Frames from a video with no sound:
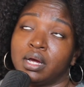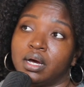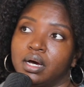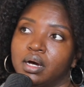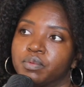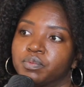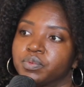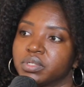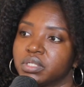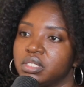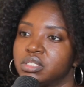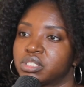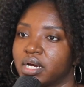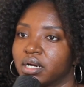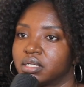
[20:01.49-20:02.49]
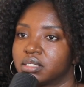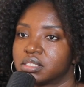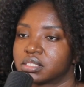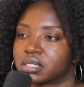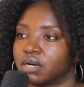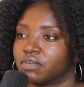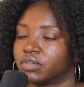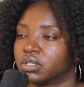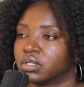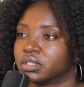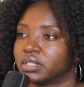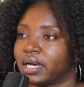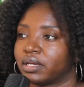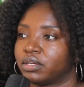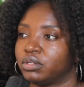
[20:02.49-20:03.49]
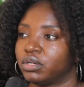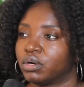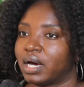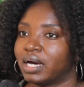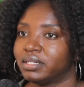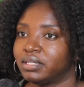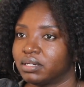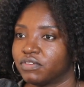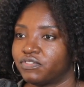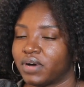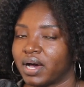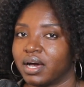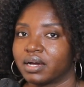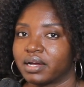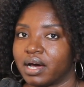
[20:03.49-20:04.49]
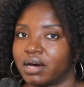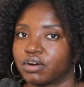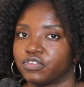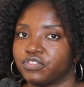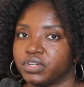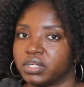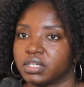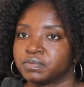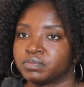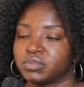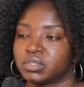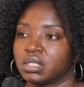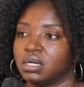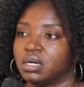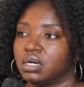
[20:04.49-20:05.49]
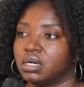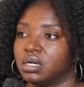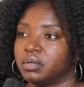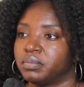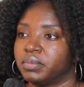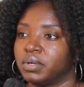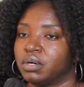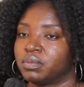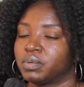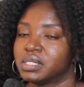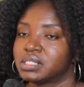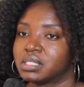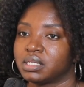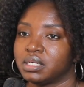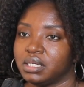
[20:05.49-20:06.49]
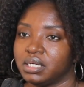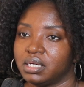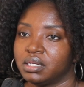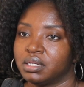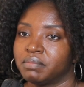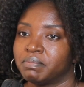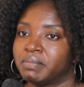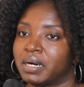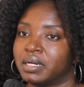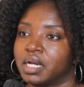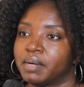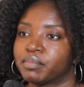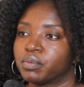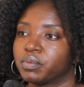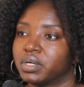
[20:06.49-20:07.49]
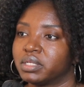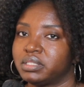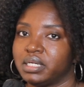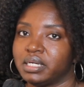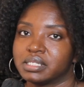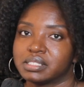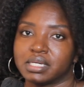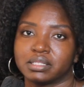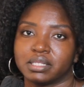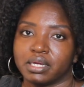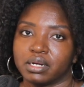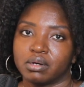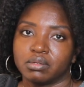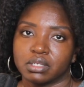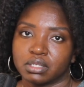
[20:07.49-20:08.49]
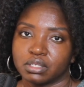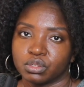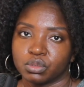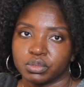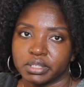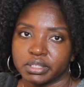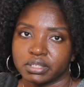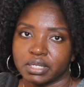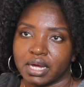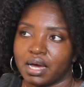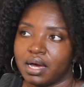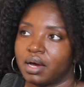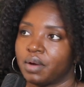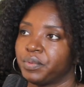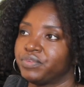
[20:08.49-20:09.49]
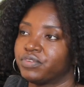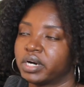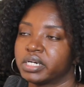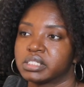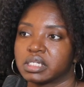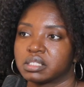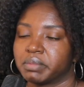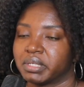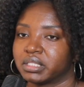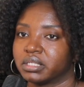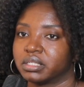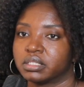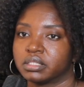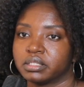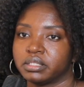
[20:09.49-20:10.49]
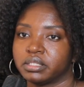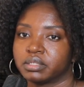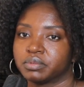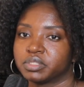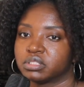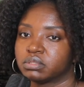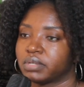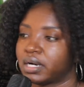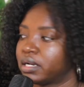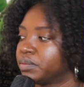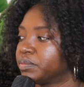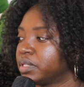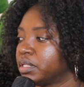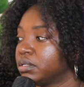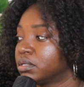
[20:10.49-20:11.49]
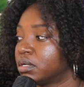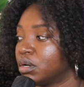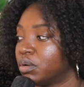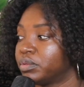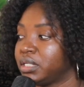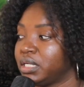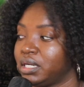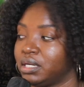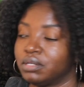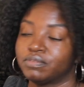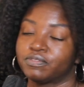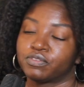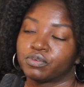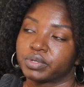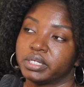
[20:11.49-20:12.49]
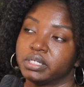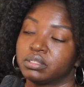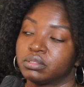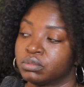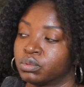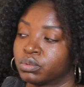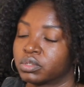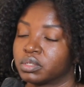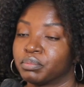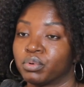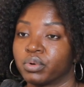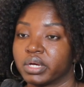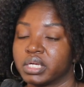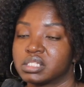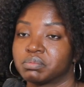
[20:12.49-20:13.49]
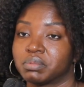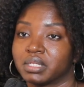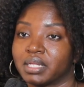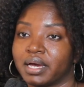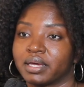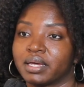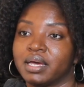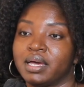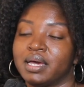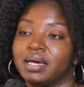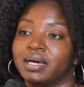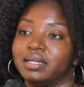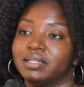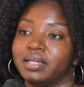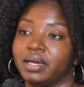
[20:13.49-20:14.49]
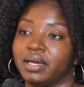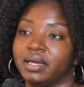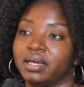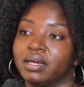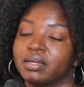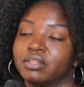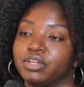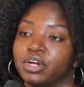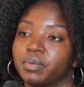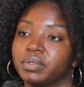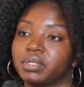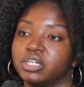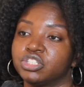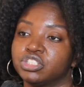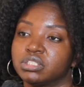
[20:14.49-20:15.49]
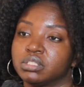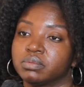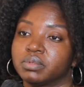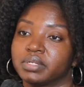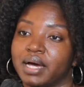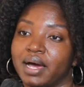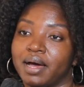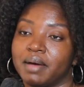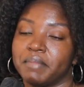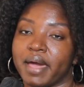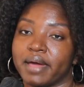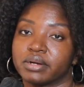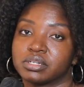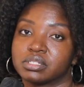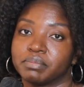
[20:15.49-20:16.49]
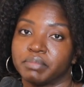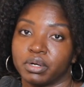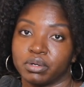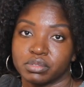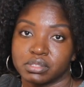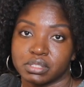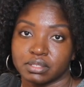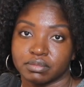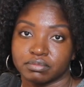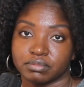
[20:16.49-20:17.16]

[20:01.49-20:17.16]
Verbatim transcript: um, really trying to discover or like, you know, identify a counterfeit um, once again, my number one thing is that they don't love the Lord. We've already talked about that earlier, which is why I didn't really hone in for it during the points. But like they, their relationship with God matters the most.